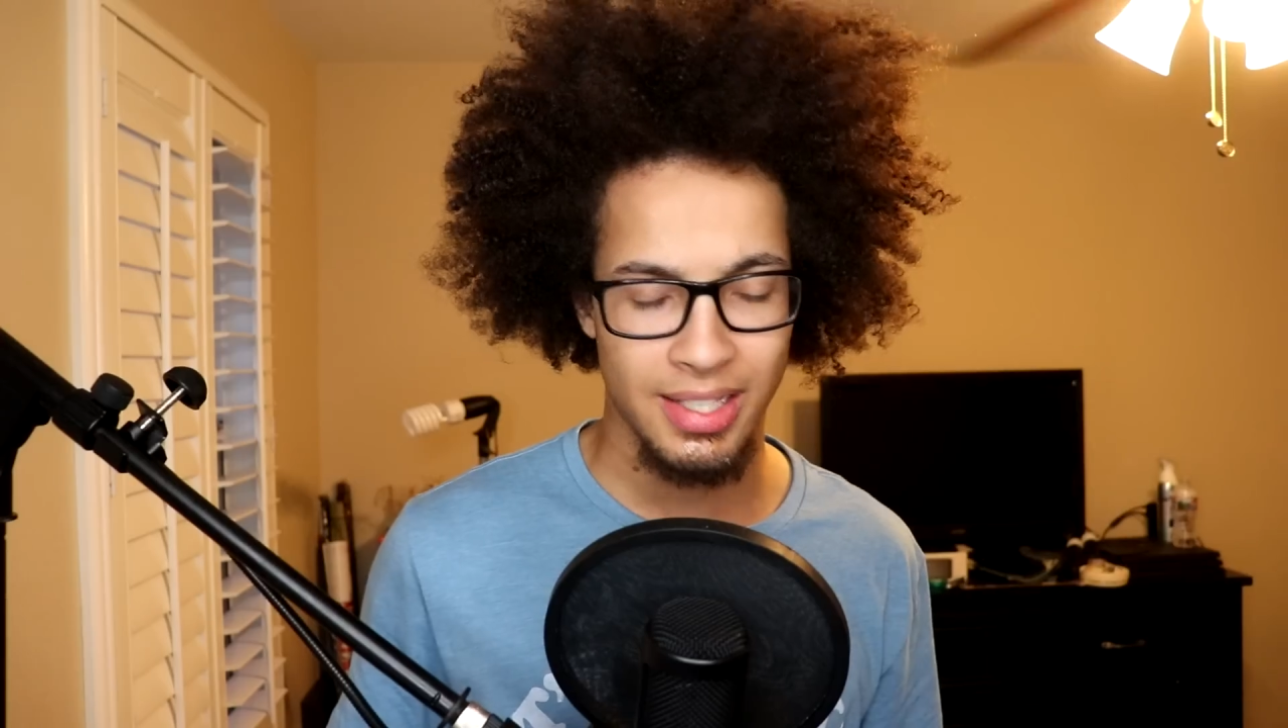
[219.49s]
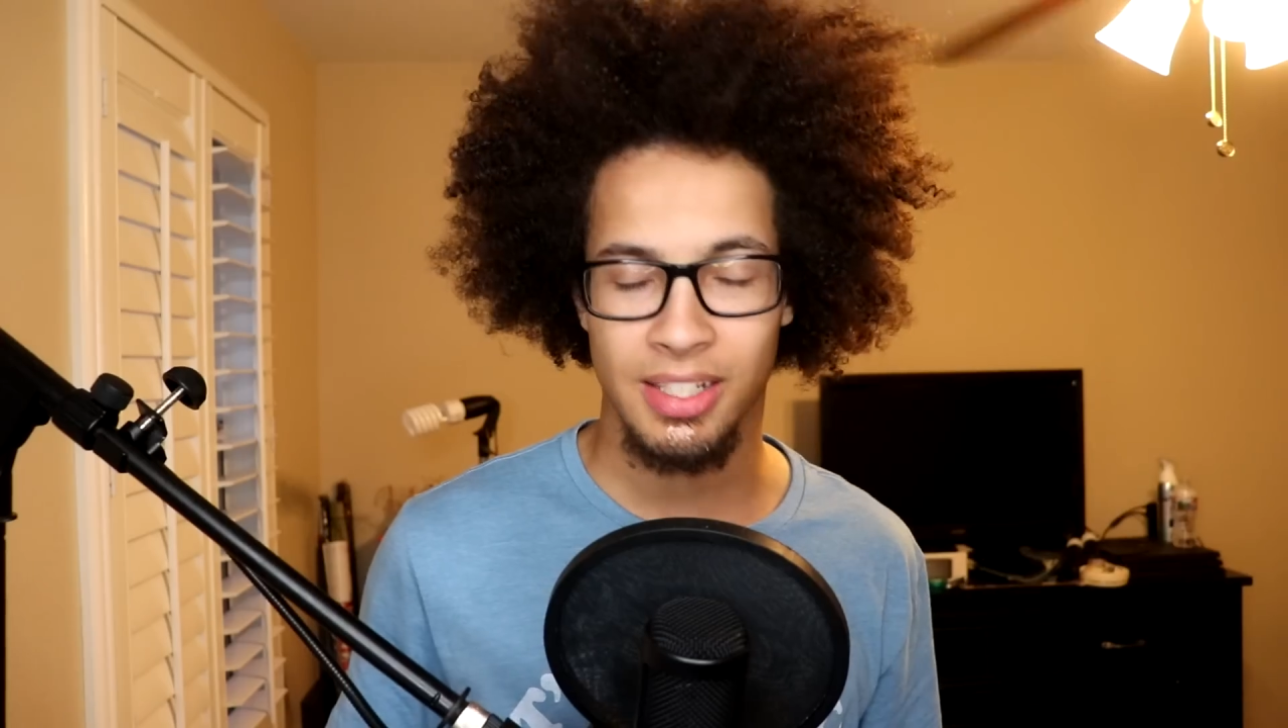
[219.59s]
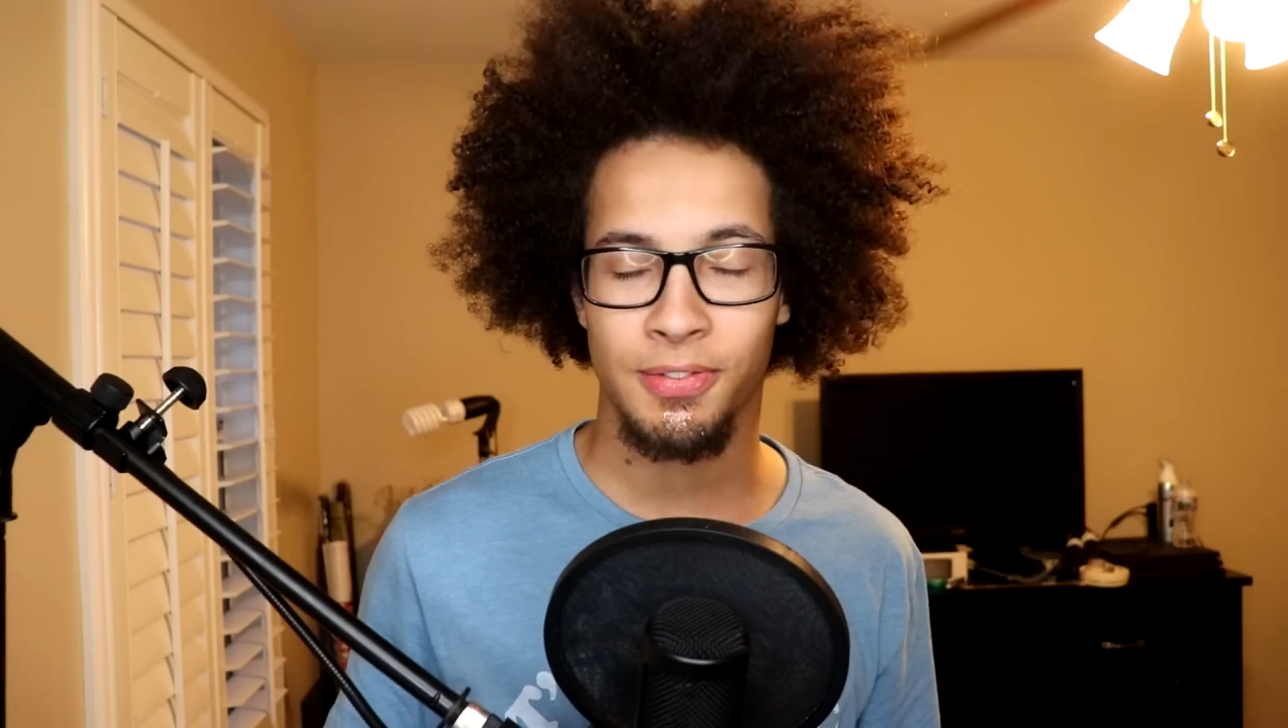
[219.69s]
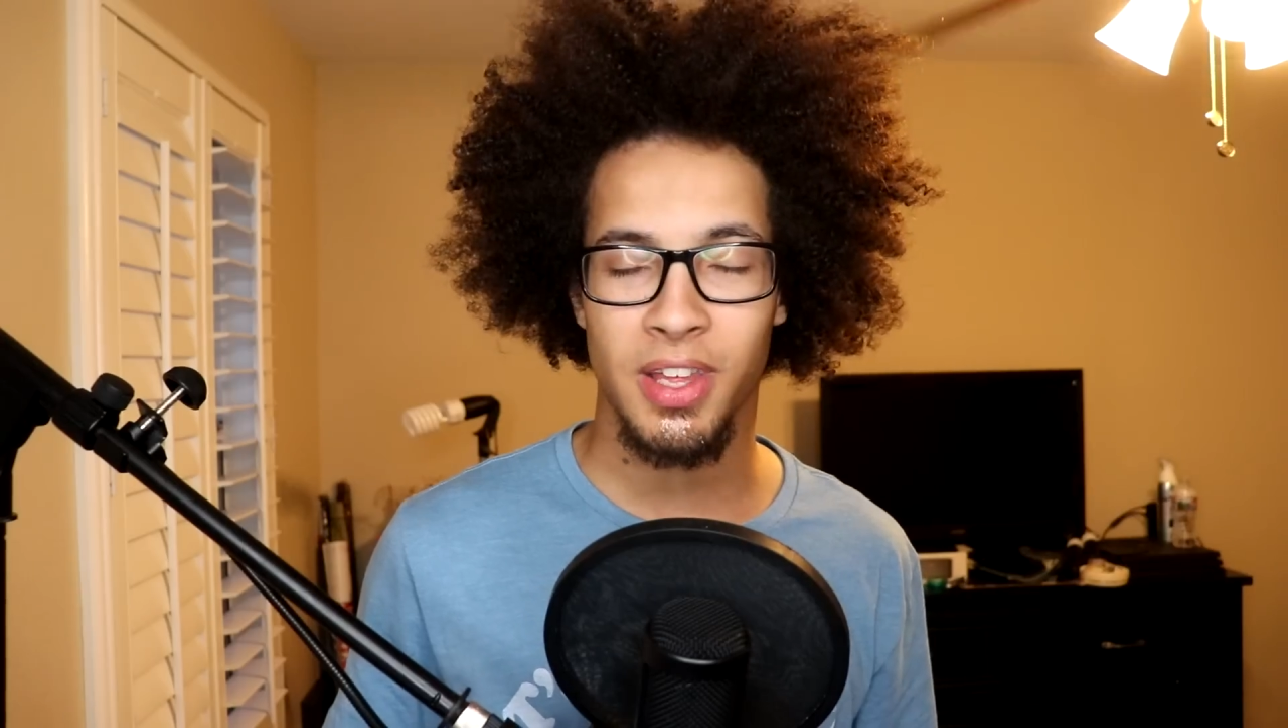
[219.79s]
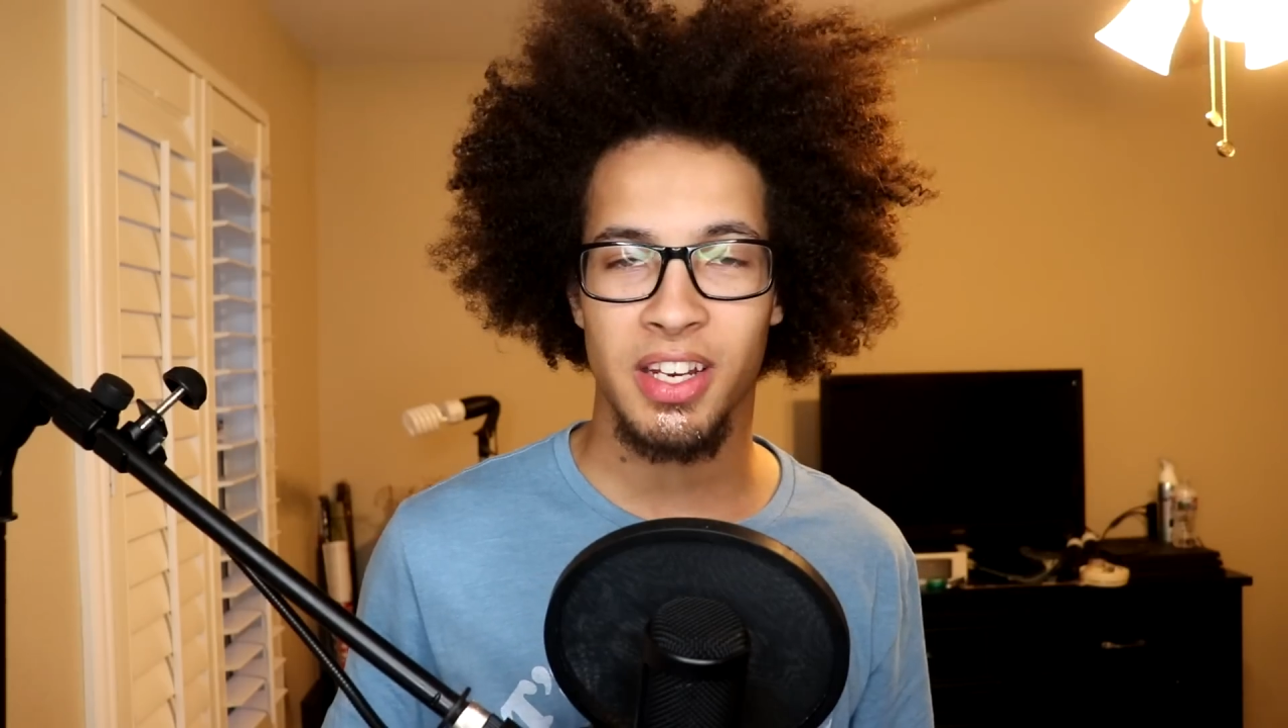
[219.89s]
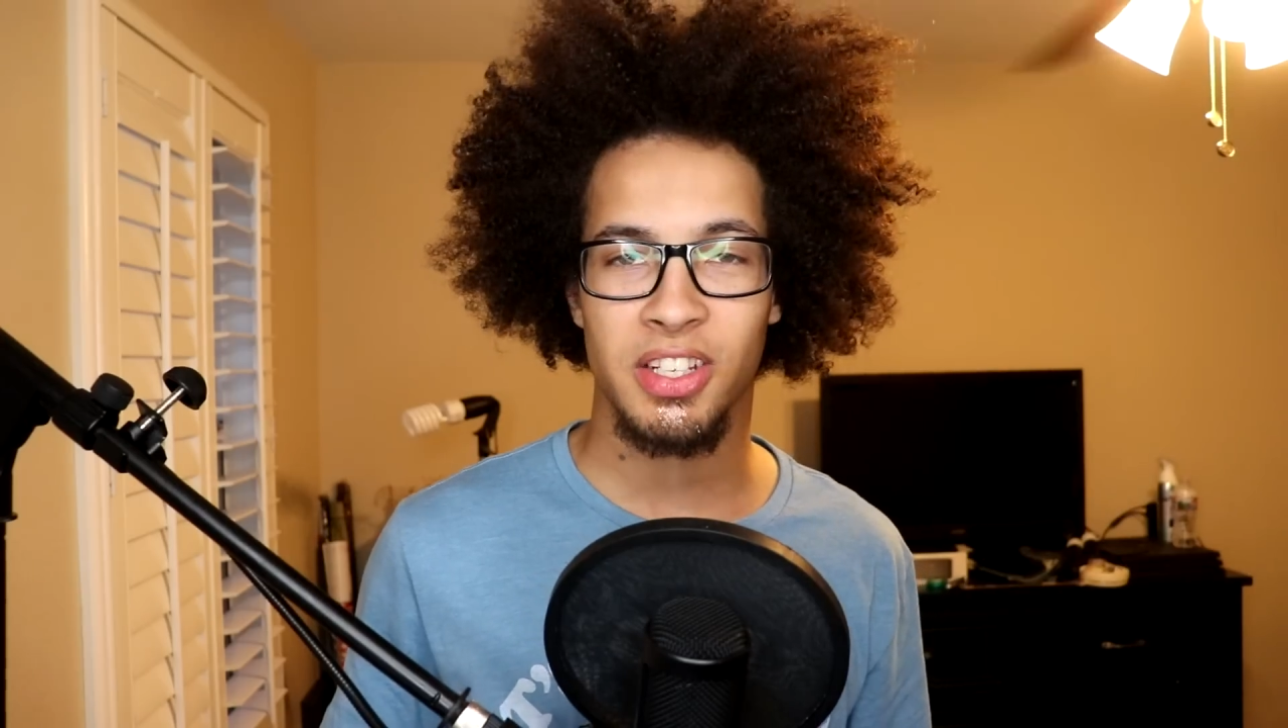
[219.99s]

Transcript: as if that